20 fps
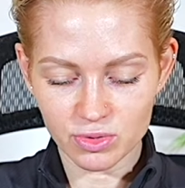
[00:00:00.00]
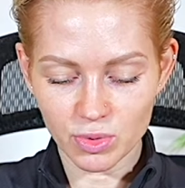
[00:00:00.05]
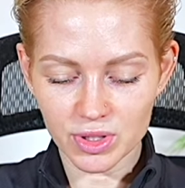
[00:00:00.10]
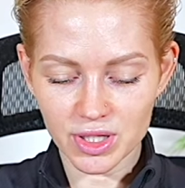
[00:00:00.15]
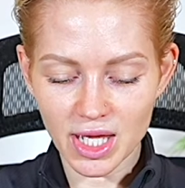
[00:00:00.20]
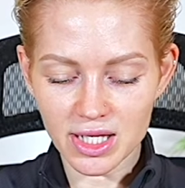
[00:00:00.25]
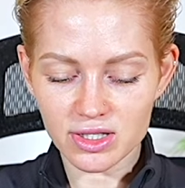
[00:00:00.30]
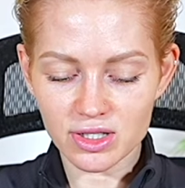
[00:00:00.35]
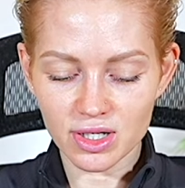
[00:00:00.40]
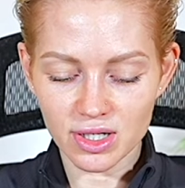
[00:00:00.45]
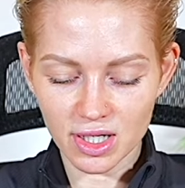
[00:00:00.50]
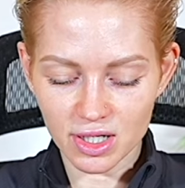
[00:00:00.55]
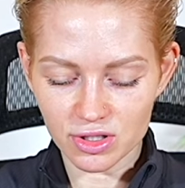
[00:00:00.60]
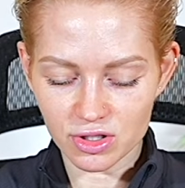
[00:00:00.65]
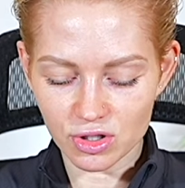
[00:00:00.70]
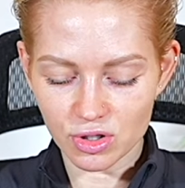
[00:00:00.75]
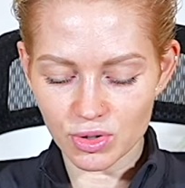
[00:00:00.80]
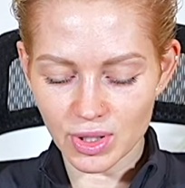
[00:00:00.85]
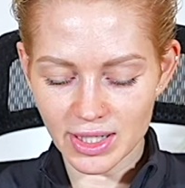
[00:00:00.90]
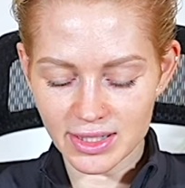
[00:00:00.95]
What that's going to
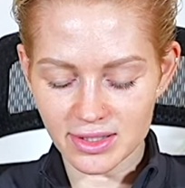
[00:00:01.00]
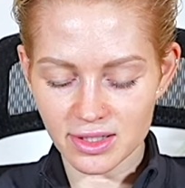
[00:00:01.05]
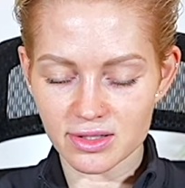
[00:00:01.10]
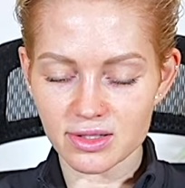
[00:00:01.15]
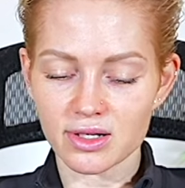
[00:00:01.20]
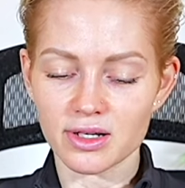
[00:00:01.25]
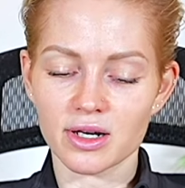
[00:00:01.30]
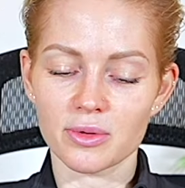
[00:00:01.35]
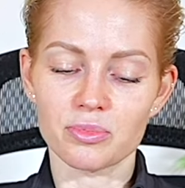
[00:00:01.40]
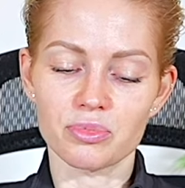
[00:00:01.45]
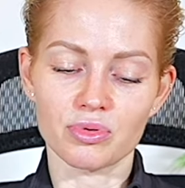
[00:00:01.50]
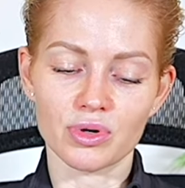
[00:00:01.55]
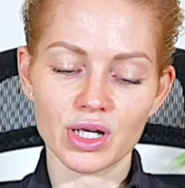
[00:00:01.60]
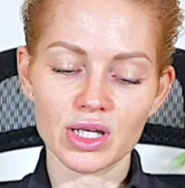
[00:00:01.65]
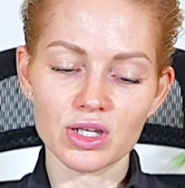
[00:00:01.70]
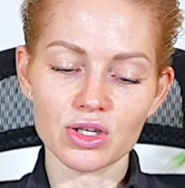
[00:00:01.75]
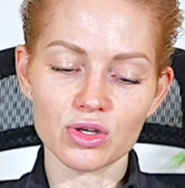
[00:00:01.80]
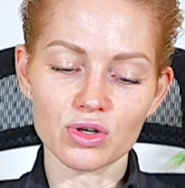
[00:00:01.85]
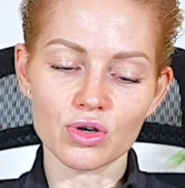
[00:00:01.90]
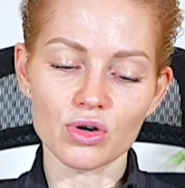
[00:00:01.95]
do is it's going to
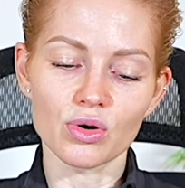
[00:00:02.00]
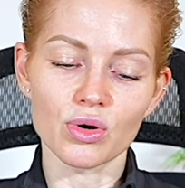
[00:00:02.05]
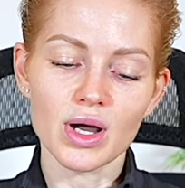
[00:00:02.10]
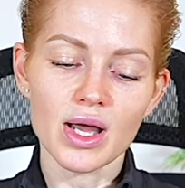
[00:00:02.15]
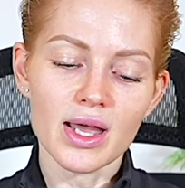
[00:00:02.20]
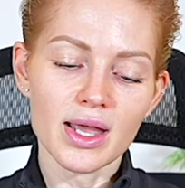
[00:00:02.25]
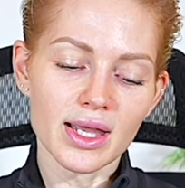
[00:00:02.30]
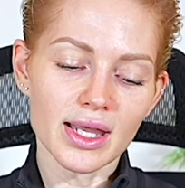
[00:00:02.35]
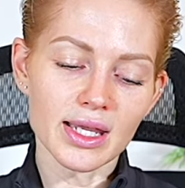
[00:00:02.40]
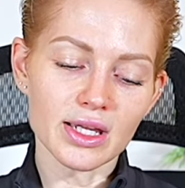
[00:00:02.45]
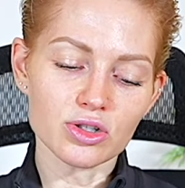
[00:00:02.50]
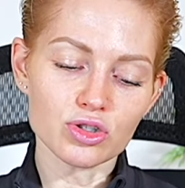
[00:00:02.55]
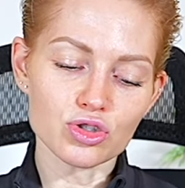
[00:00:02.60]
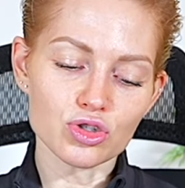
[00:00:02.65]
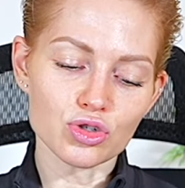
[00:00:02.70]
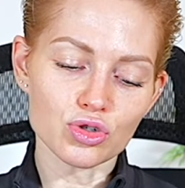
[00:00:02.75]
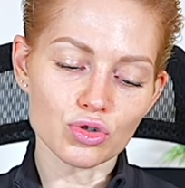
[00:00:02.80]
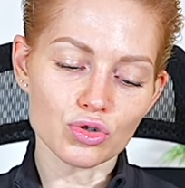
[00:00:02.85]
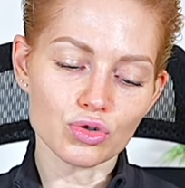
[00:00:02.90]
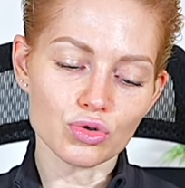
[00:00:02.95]
bring you
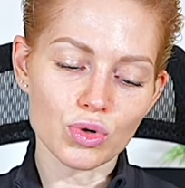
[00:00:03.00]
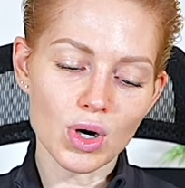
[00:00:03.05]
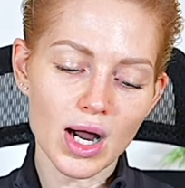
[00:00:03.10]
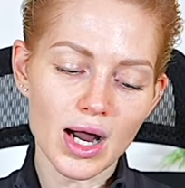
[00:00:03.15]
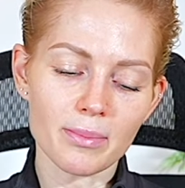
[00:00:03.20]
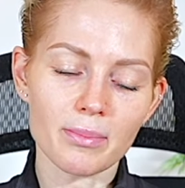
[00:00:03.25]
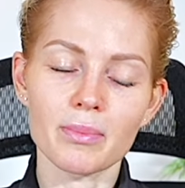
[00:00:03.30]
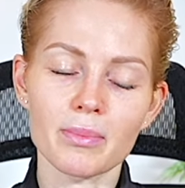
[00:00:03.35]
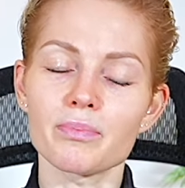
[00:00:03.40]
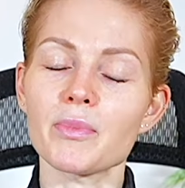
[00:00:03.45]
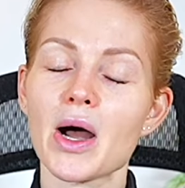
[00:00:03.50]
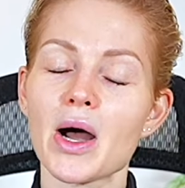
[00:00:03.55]
into um,